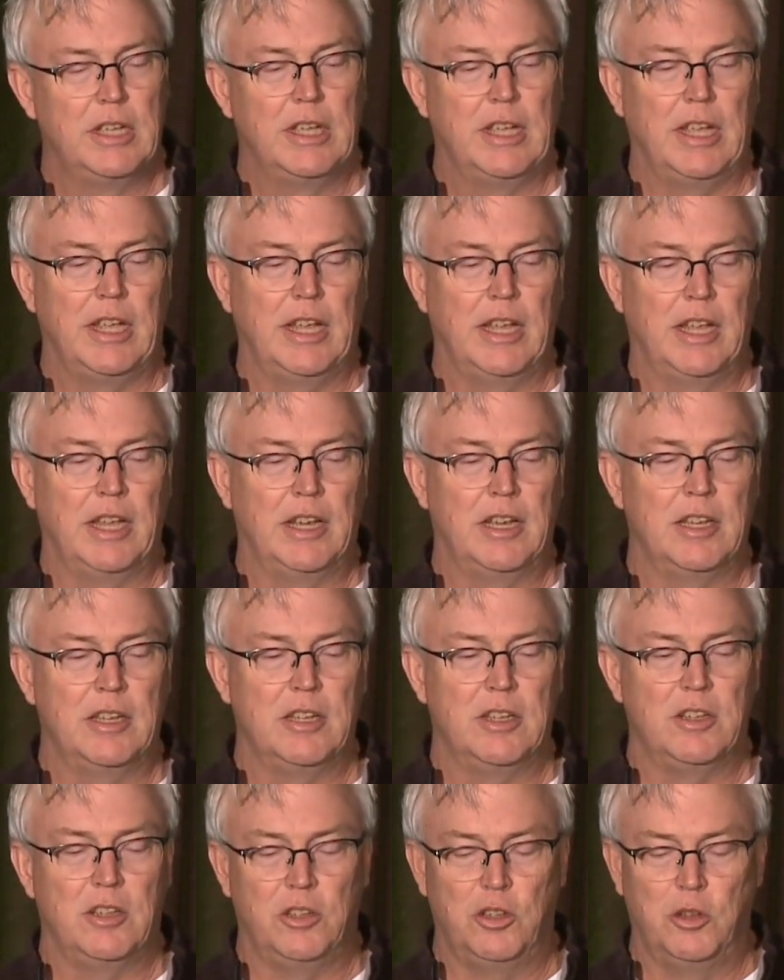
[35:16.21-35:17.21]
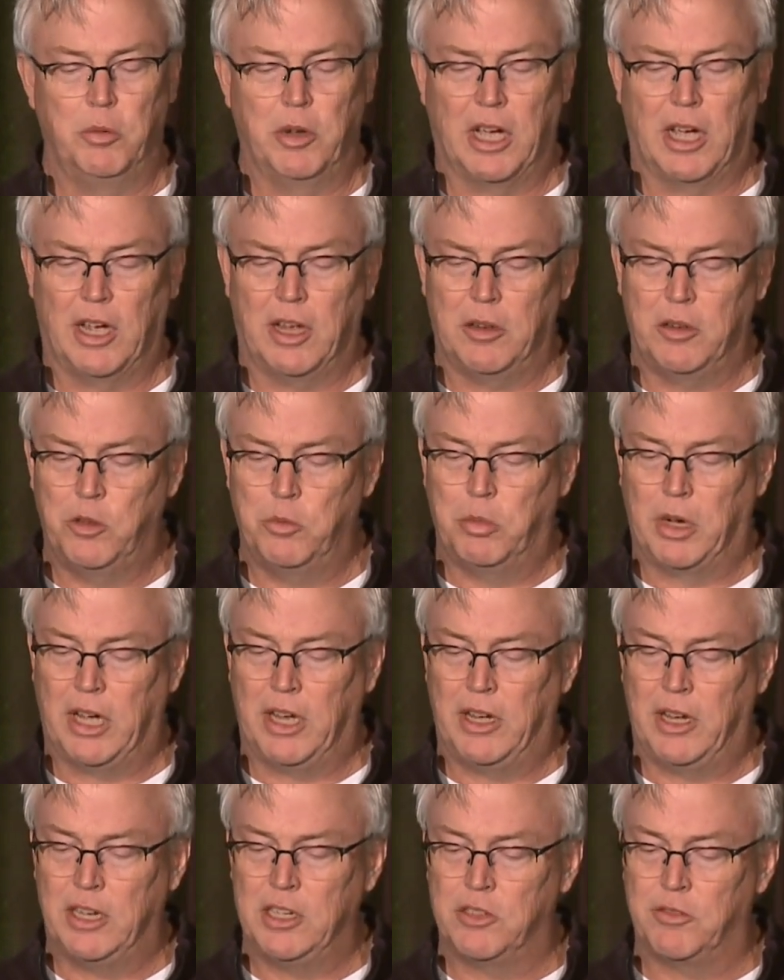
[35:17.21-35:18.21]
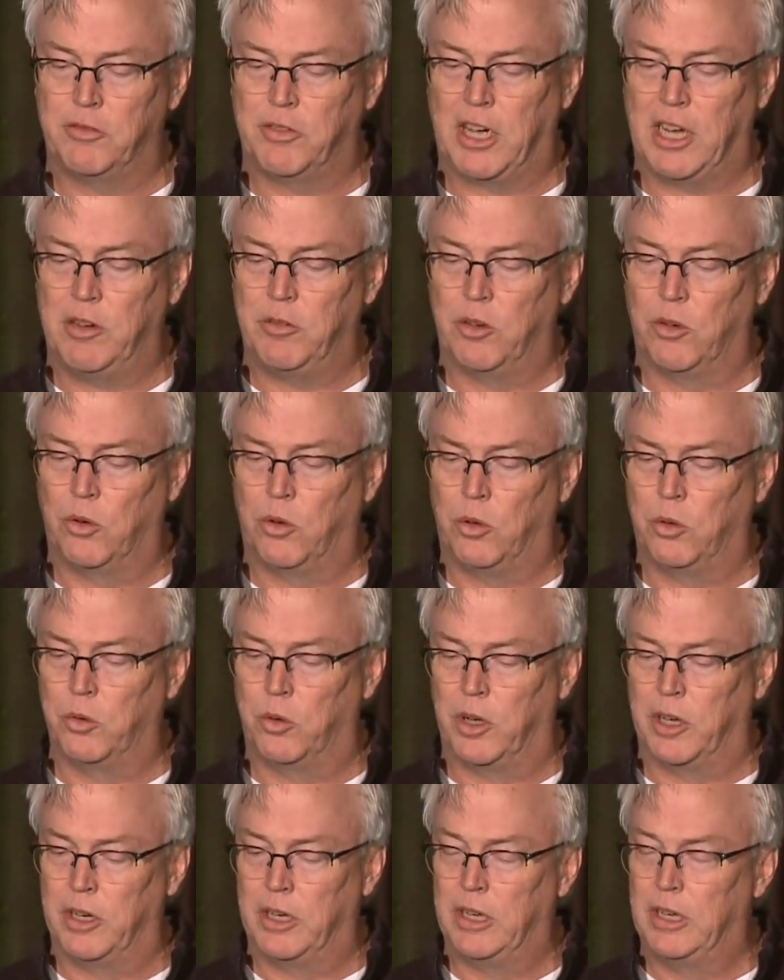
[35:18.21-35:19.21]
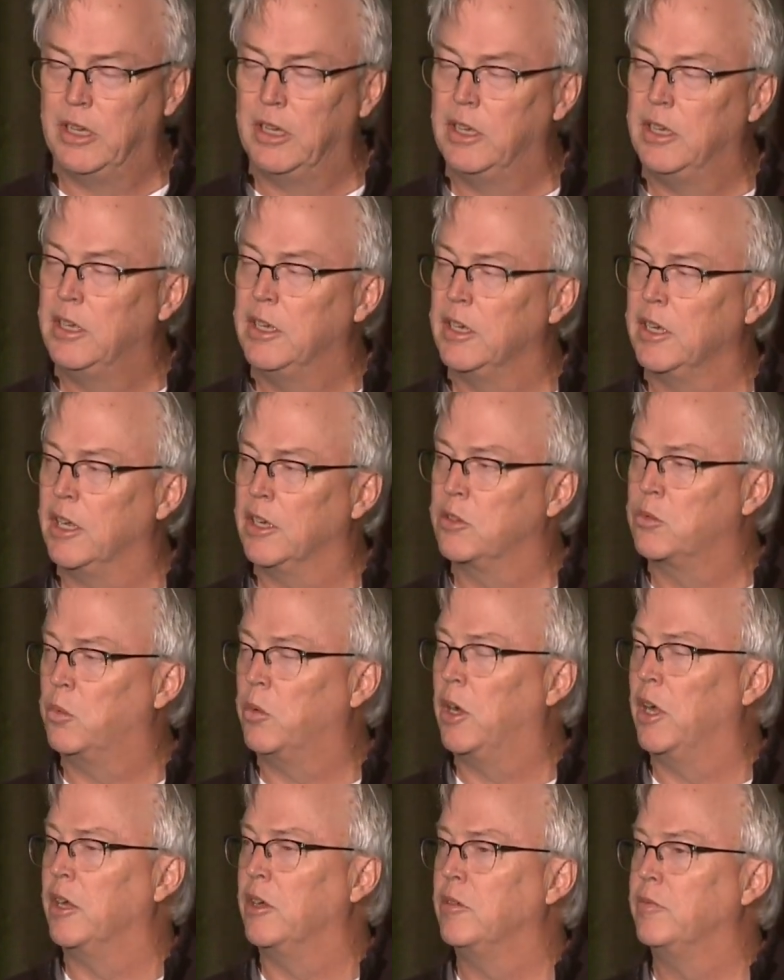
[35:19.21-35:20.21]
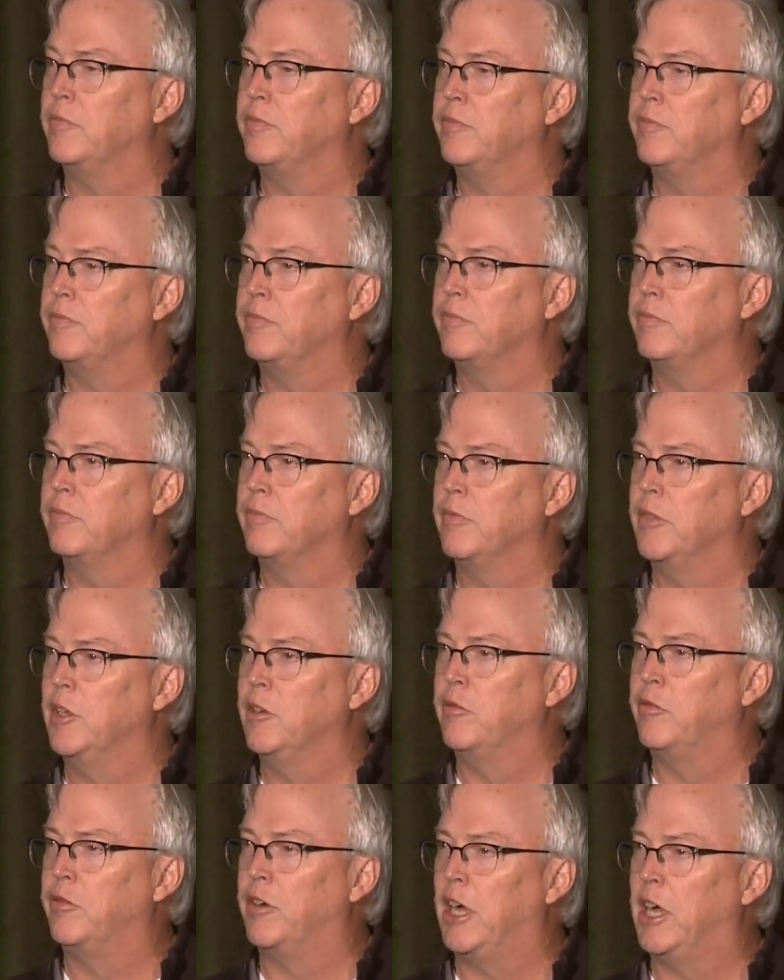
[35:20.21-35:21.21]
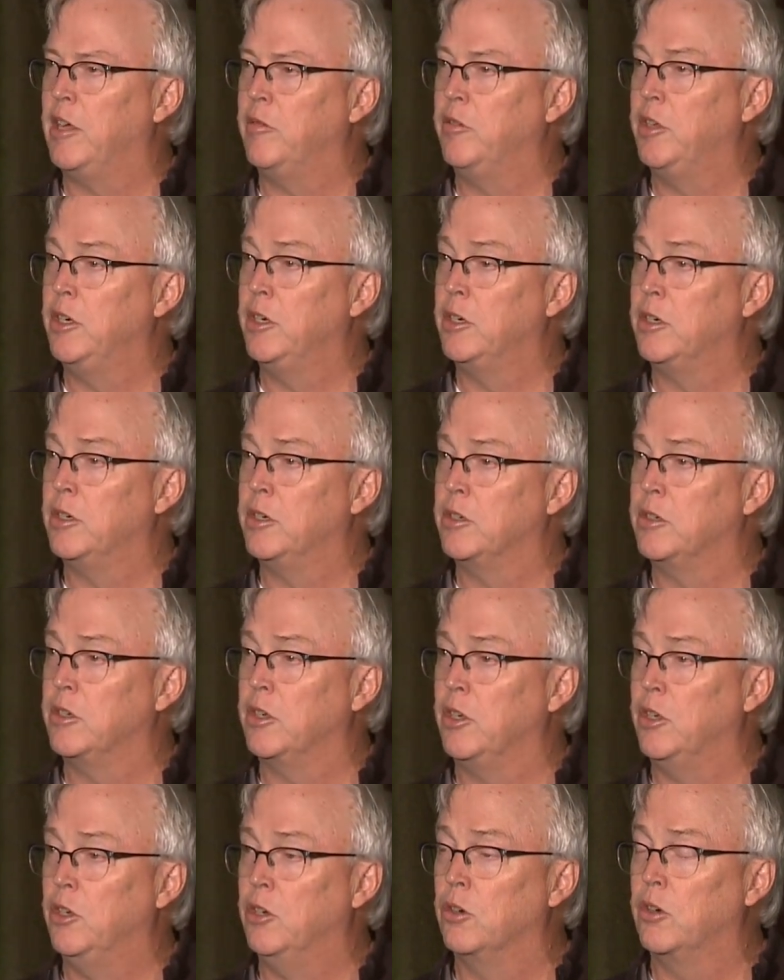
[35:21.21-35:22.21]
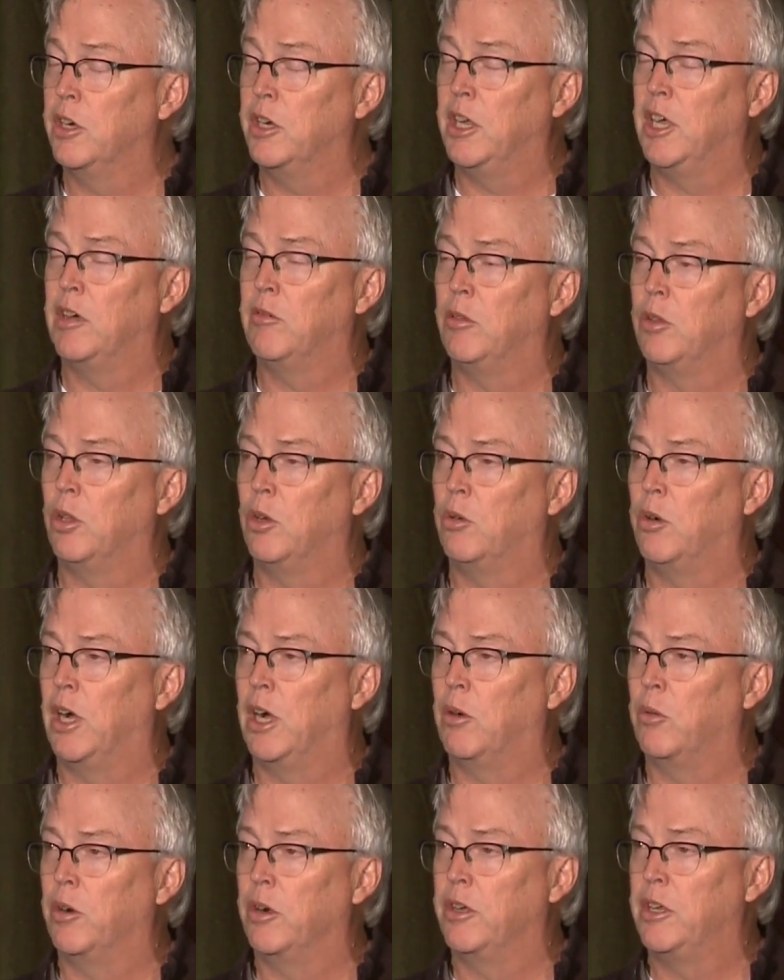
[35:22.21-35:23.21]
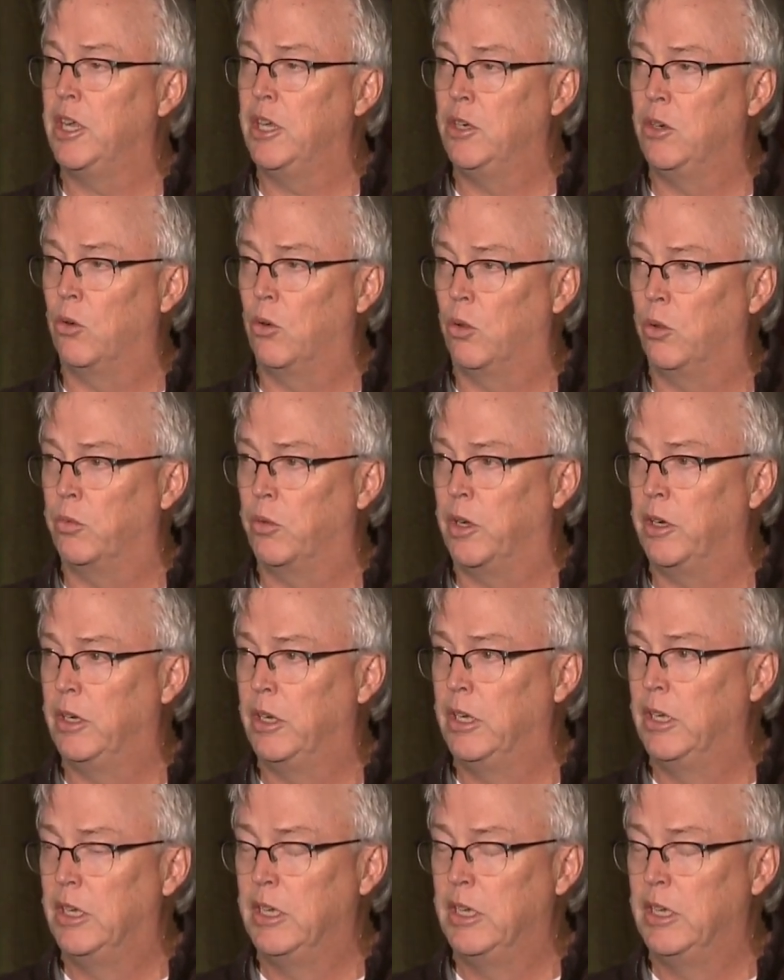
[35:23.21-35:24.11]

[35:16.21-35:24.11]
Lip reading: And you buy a nice 5-year-old one, guess what? In 5 years, you're gonna have a low hour 10-year-old one.